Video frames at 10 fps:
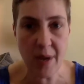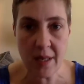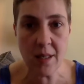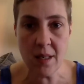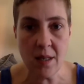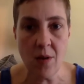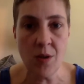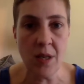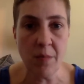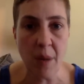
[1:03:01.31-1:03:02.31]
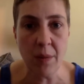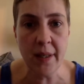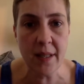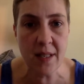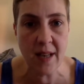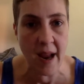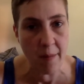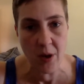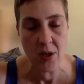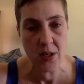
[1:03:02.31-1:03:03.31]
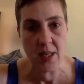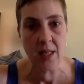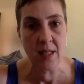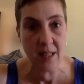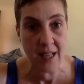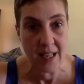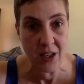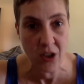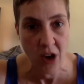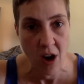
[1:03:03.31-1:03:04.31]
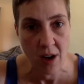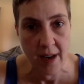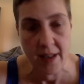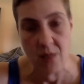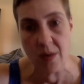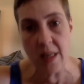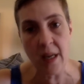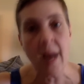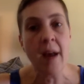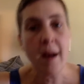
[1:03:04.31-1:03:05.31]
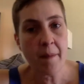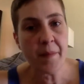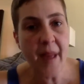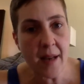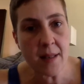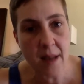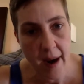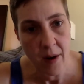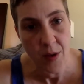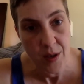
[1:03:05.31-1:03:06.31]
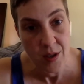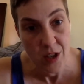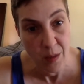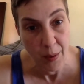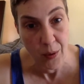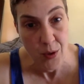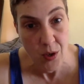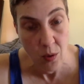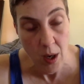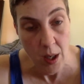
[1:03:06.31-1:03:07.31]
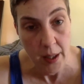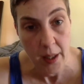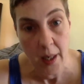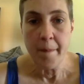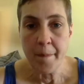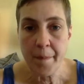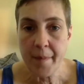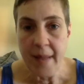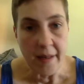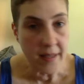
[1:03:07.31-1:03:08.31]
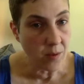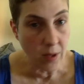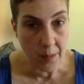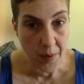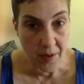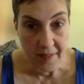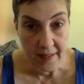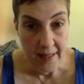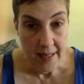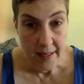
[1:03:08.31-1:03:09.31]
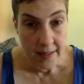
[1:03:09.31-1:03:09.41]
picks his nose in public, stammers, and keyed your car last week. That's how this is supposed to work. Now, does it work perfectly?